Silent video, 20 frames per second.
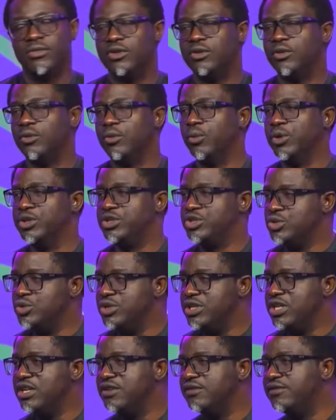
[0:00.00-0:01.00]
what you
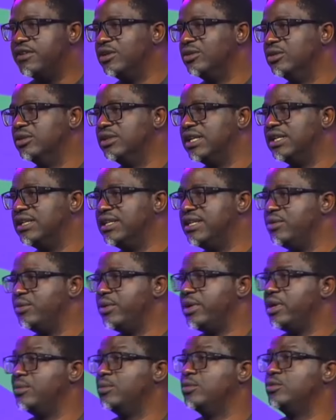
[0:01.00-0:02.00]
give regularly,
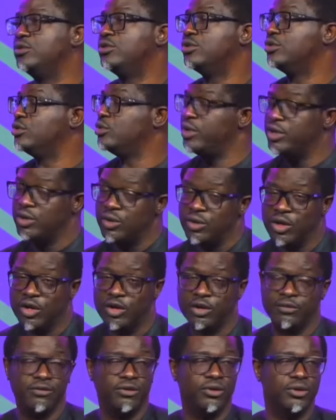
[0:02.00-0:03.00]
we're able to do a whole lot
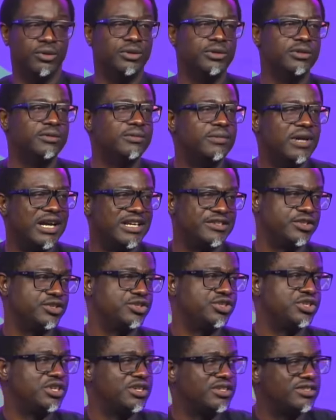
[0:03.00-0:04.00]
of good as a
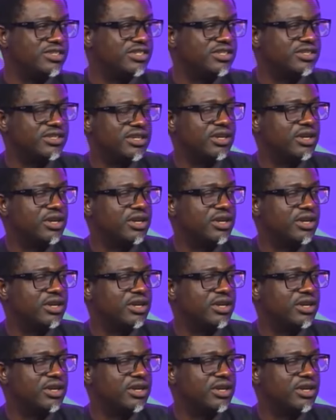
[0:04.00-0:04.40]
church.